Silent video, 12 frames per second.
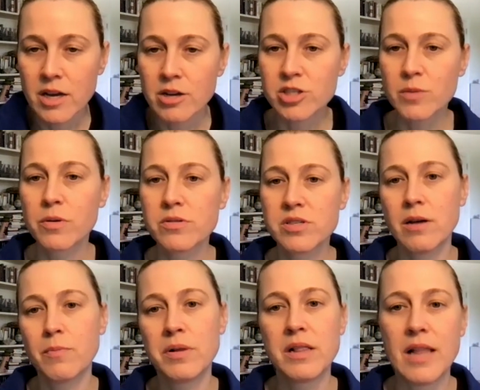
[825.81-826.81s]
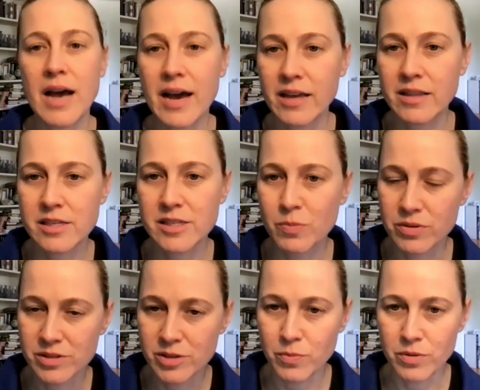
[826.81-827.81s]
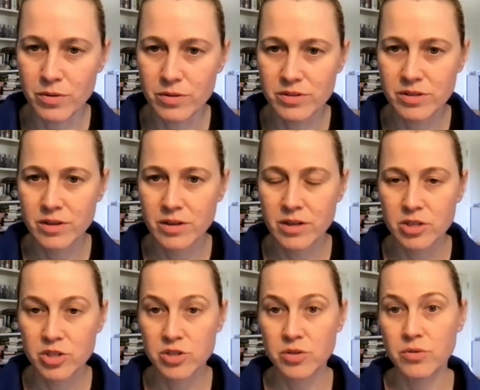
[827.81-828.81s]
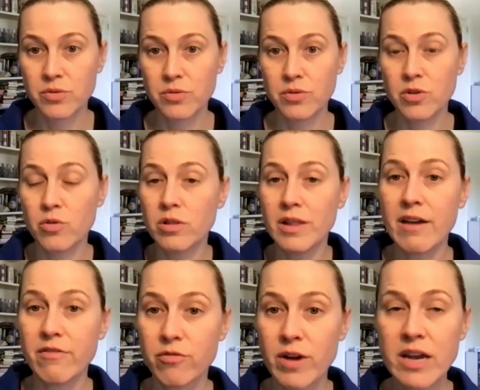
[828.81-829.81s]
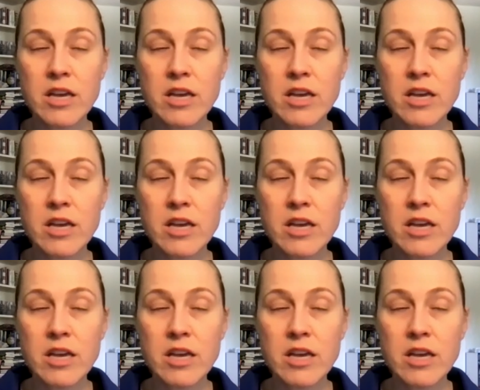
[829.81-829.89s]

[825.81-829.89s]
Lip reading: You're supposed to apply these principles to your life, right?